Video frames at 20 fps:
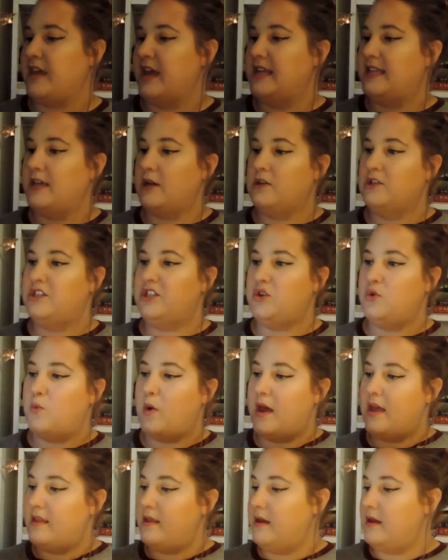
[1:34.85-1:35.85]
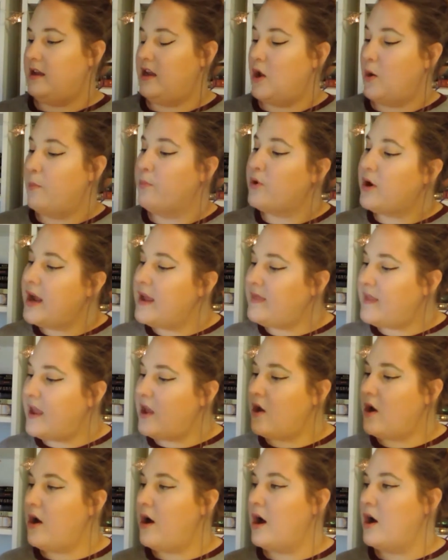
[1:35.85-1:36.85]
It tells you what, you know, brand
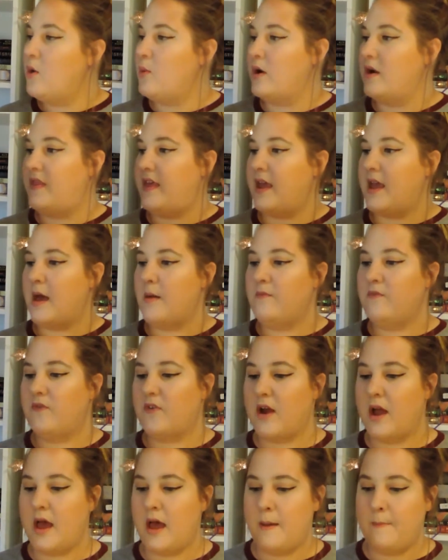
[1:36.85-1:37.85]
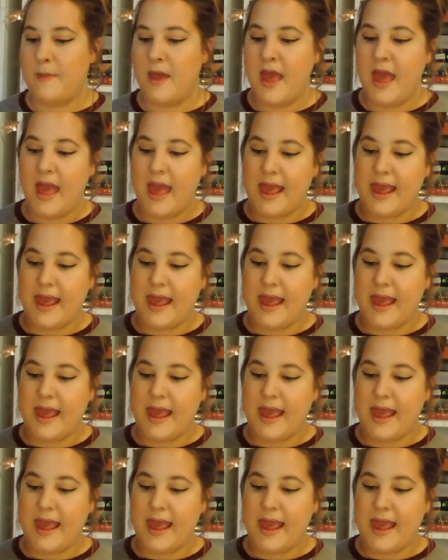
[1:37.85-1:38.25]
they are, where they come from,